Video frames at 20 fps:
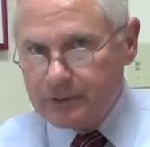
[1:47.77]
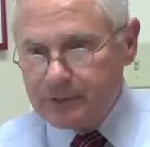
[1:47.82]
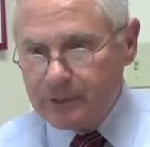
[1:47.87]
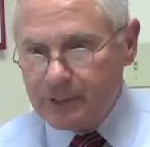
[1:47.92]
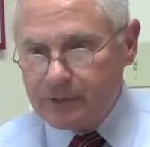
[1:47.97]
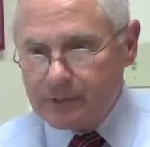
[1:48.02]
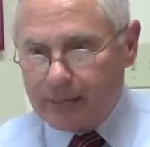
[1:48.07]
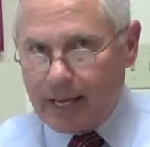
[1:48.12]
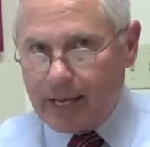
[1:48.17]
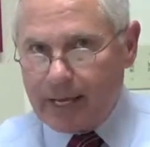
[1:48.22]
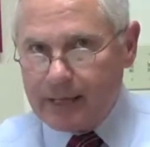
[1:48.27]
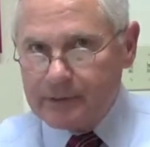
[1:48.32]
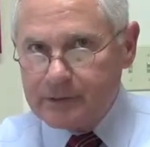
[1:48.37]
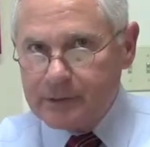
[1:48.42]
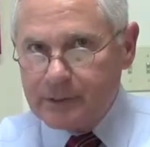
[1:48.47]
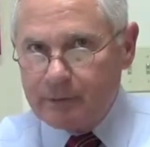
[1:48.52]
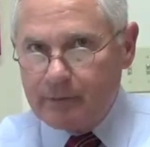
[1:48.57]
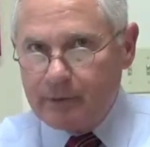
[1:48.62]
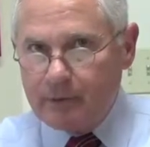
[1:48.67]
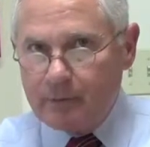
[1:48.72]
teeth as
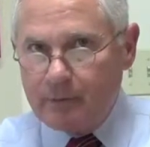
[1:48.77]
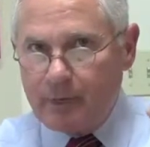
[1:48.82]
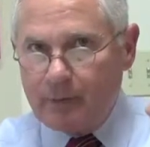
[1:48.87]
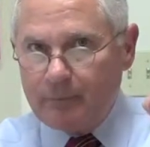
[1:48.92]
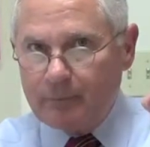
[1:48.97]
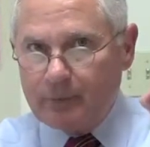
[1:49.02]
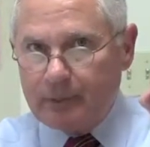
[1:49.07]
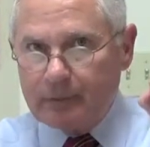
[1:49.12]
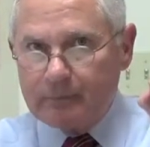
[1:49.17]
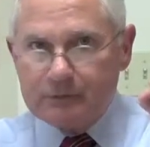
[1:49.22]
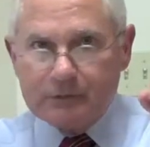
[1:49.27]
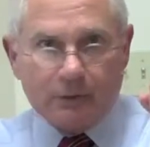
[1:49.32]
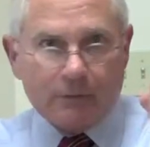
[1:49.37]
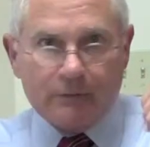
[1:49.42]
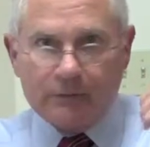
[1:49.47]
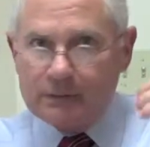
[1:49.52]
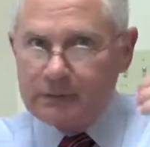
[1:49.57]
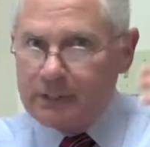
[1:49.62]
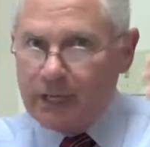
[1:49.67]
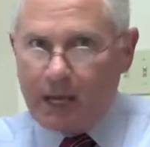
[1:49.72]
they're erupting. So
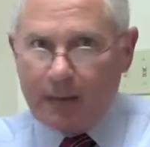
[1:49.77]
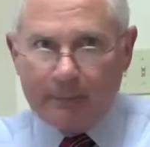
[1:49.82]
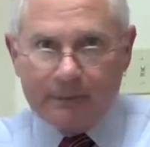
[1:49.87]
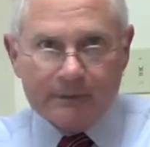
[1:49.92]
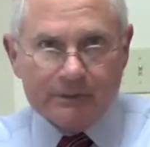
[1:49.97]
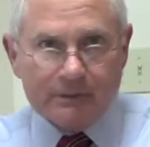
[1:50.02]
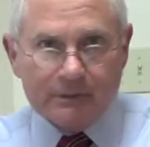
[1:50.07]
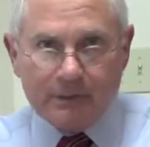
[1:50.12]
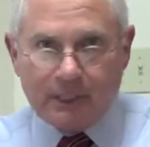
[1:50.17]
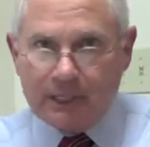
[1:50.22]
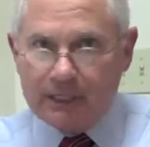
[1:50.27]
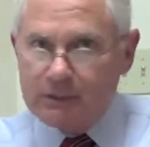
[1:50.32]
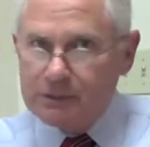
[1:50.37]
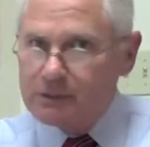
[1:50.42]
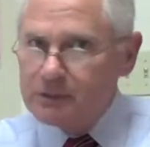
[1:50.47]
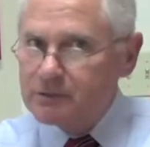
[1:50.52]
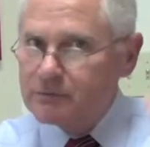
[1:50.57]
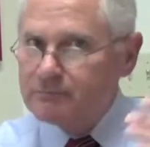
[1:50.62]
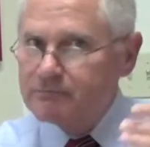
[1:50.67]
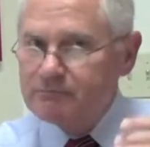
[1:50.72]
this happens at age
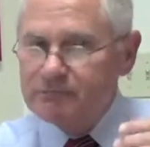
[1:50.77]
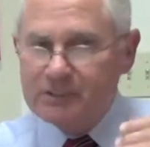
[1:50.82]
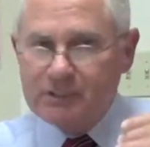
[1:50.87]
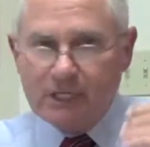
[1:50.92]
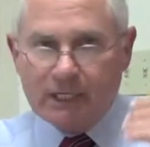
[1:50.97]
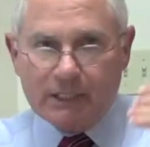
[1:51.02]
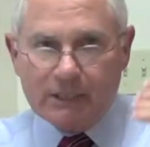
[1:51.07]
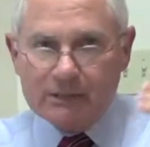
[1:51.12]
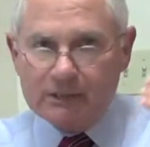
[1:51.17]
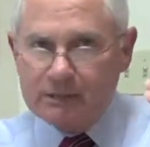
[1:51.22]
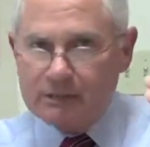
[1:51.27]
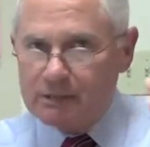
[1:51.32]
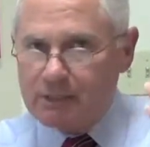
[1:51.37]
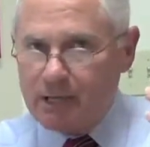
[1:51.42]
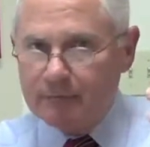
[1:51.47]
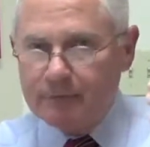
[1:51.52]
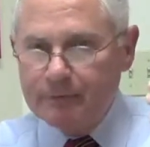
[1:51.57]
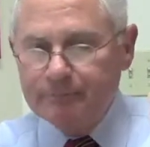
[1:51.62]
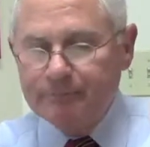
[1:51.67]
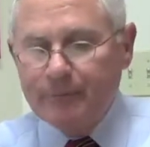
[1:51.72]
6,
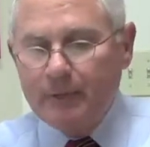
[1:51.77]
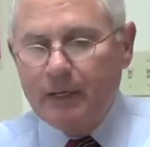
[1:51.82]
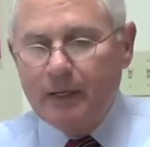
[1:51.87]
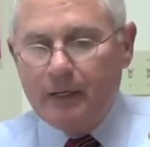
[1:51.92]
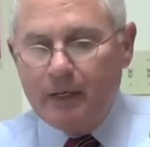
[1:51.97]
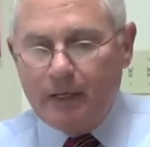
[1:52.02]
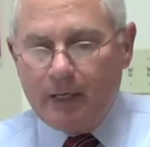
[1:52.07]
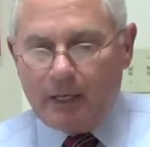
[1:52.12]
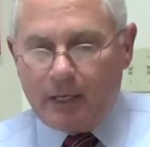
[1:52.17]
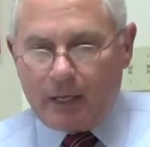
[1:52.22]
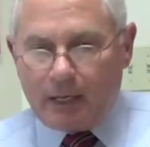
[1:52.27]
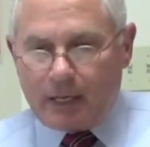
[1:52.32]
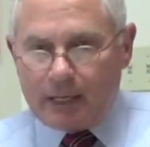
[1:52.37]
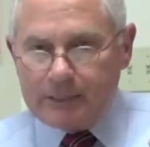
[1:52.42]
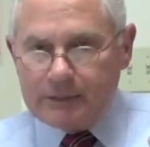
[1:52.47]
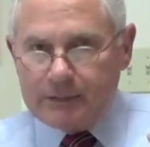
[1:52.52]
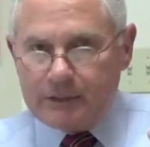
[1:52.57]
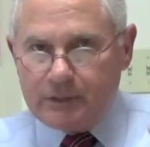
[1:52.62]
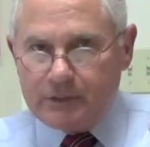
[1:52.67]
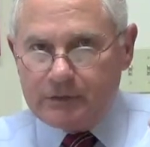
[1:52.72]
7.
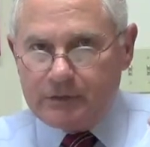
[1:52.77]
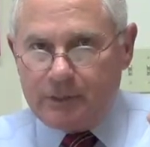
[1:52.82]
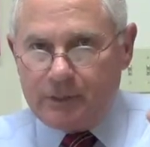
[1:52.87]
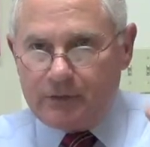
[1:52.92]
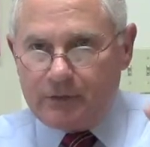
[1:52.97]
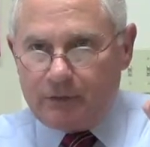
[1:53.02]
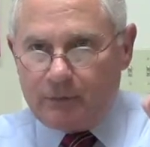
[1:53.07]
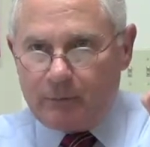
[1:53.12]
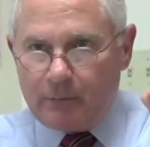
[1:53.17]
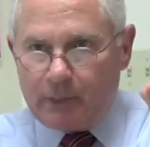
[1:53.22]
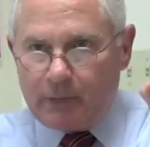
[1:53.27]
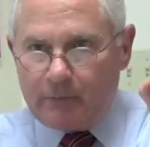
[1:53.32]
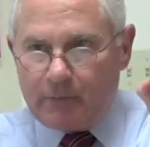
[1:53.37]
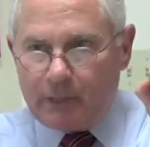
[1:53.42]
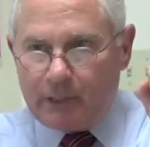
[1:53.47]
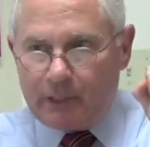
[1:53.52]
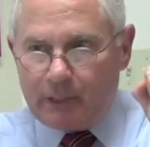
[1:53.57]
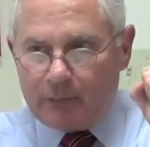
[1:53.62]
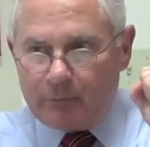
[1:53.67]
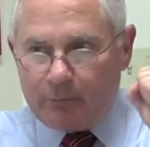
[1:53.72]
As these teeth come in,
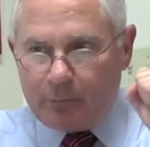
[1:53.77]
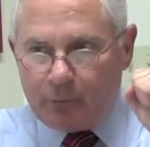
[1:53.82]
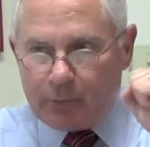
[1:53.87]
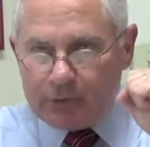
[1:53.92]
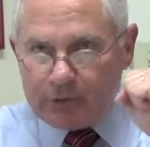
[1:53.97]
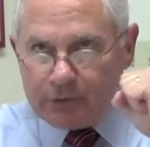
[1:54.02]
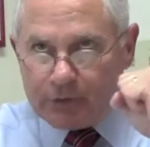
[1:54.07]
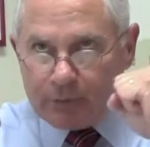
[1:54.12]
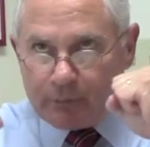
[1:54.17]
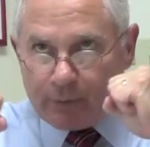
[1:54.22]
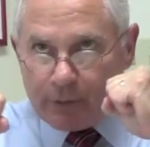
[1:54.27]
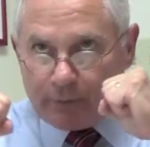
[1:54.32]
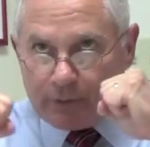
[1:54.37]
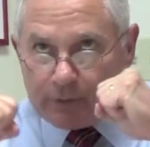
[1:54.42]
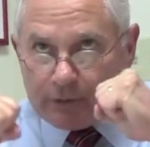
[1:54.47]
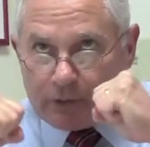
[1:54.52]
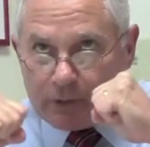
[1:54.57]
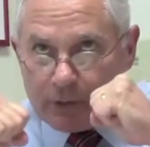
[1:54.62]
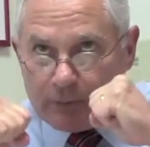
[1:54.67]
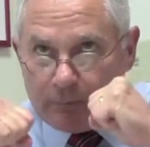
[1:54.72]
they get pushed in by the
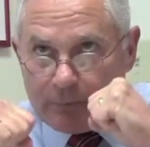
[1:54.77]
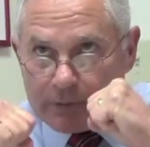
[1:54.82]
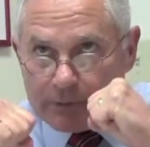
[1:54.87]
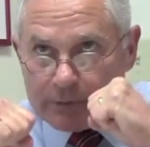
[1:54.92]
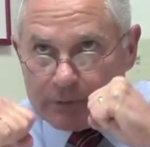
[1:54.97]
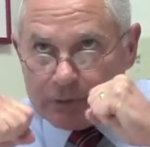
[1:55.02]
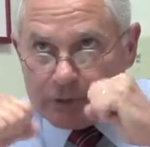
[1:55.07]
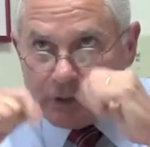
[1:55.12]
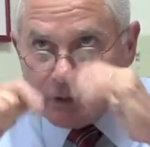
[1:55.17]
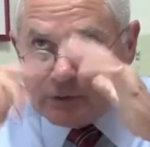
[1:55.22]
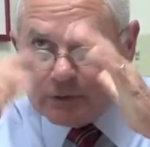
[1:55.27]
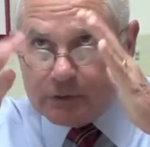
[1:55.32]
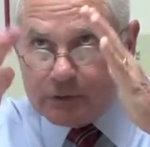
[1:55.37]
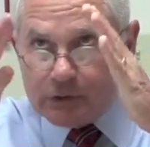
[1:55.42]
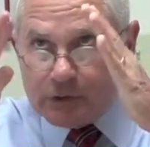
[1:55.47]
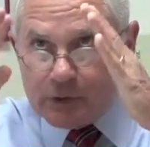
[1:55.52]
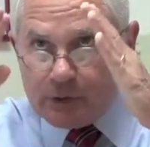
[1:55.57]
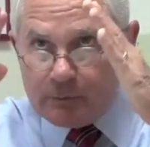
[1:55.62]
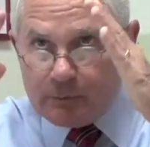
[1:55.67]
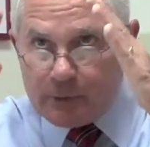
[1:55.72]
cheek muscles because the
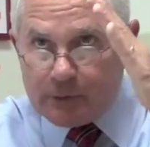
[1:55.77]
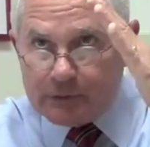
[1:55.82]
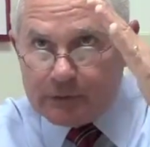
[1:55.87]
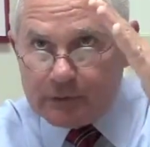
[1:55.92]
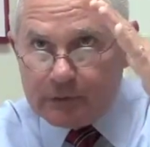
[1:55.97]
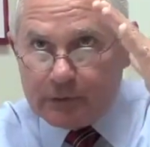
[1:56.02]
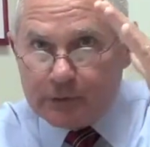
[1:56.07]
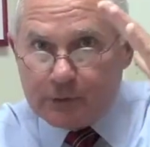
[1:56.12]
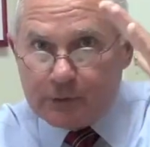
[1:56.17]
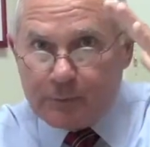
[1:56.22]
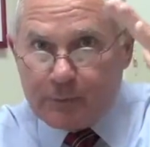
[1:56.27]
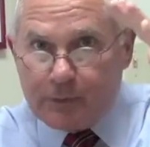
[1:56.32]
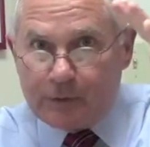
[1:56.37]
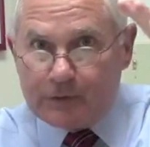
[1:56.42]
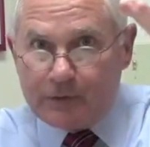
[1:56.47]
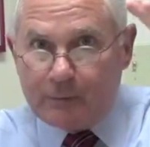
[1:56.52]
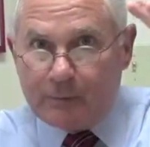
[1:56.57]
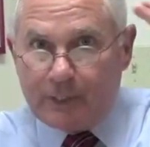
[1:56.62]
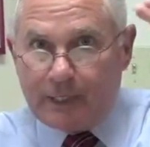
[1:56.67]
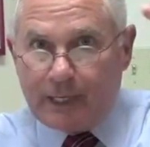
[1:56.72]
cheek muscles are
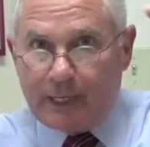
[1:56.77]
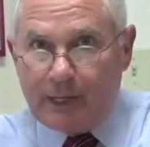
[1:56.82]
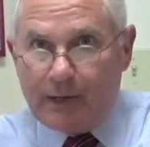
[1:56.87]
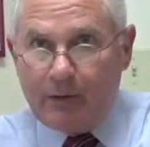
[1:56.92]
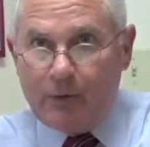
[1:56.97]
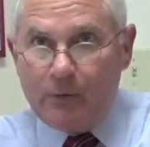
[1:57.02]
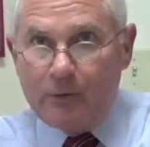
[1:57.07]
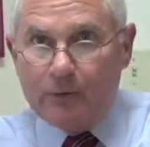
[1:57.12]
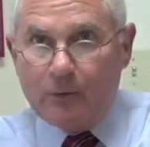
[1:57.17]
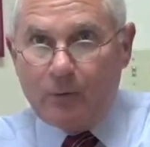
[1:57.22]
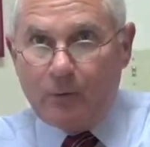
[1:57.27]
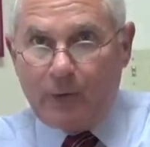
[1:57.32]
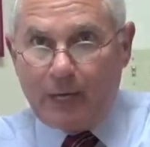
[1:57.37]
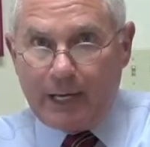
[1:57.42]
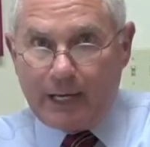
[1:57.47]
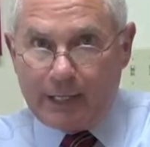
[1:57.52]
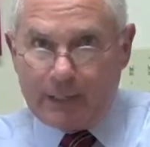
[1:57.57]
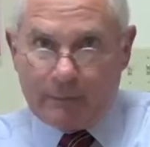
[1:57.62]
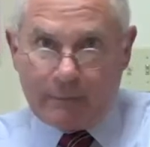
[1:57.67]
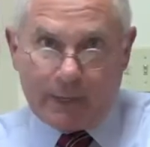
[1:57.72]
supposed to be held
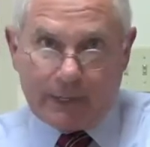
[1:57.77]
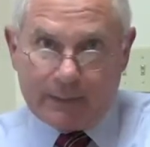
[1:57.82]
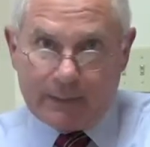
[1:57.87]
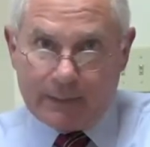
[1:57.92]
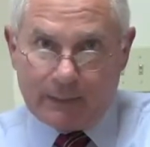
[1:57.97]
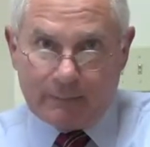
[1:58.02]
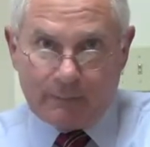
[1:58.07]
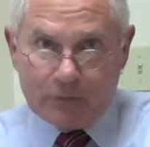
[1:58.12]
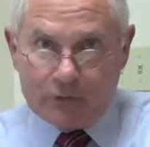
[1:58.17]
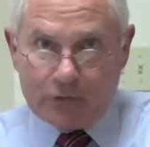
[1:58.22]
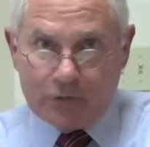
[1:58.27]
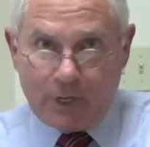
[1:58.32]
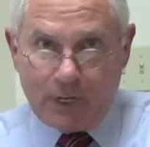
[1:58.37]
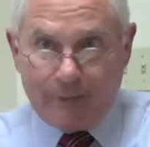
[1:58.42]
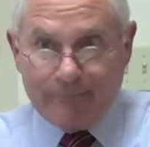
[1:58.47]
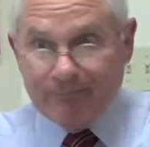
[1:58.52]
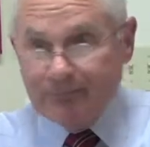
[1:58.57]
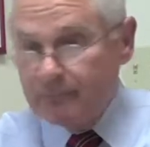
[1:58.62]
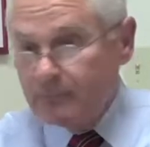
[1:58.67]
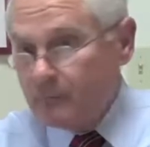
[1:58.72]
away by the upper
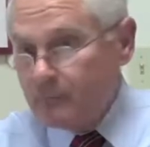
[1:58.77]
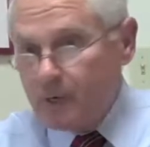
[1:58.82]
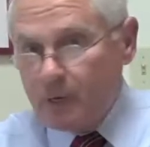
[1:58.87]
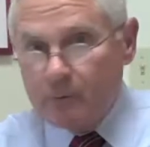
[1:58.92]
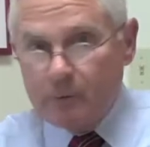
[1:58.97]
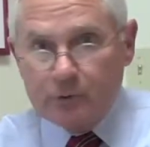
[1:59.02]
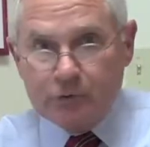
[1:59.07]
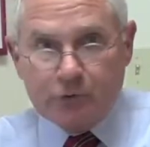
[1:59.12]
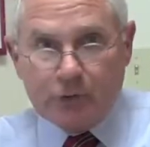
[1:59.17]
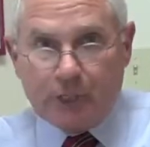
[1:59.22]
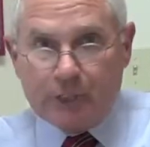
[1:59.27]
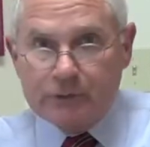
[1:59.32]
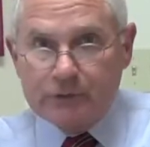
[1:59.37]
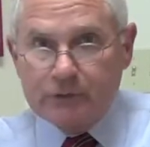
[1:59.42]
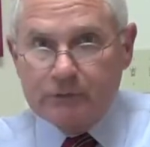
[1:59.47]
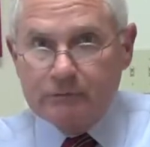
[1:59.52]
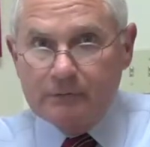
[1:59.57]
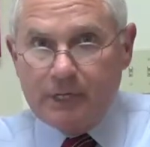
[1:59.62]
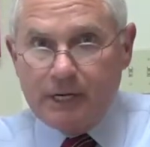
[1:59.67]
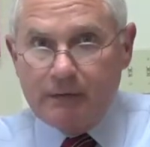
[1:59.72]
jaw. Upper jaw is
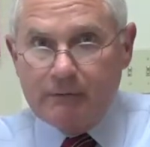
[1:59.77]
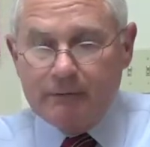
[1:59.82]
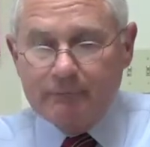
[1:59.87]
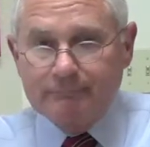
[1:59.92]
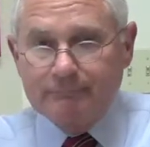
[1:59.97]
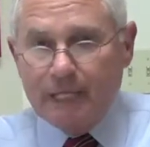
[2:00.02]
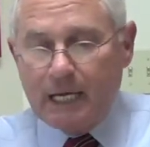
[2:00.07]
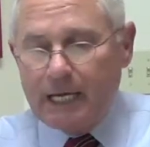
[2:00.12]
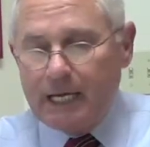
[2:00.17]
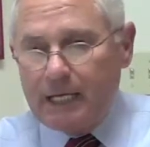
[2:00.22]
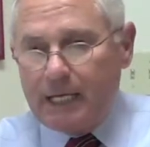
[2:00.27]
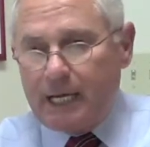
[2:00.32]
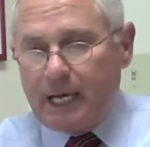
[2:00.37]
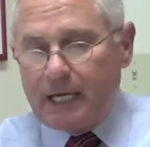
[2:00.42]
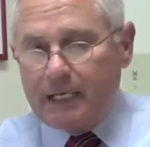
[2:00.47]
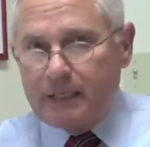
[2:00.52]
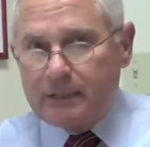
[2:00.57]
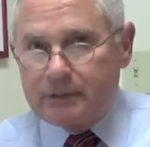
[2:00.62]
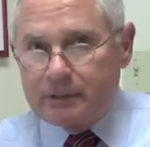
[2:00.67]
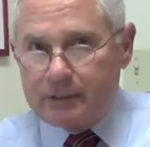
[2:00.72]
too narrow,
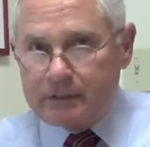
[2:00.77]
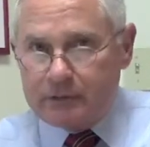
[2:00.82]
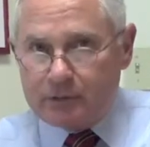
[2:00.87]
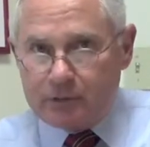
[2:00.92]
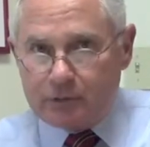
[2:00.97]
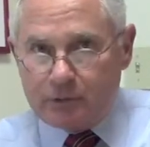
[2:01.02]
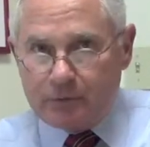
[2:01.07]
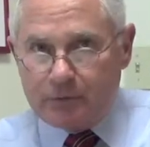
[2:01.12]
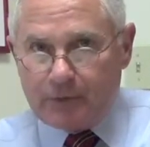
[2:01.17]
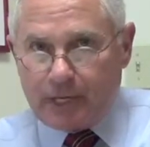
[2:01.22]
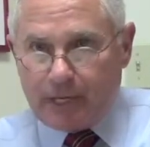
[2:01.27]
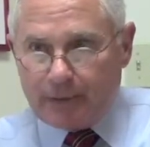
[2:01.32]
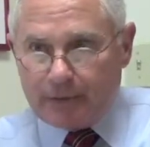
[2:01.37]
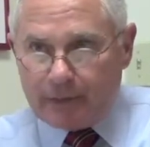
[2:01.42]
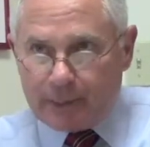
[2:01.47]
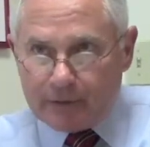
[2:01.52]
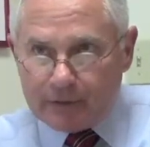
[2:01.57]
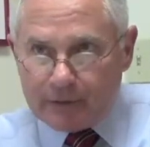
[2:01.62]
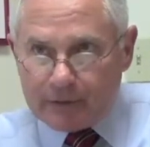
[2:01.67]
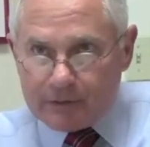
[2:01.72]
and it doesn't do that,
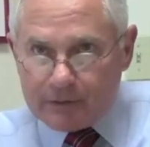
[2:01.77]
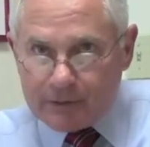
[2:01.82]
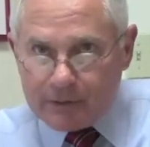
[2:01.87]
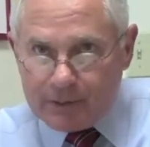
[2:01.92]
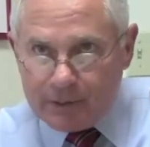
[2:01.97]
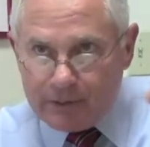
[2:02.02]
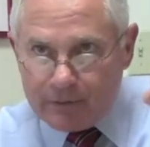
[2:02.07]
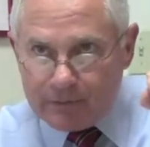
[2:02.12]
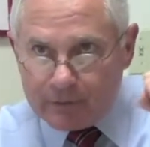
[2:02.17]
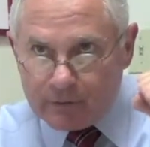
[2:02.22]
and the teeth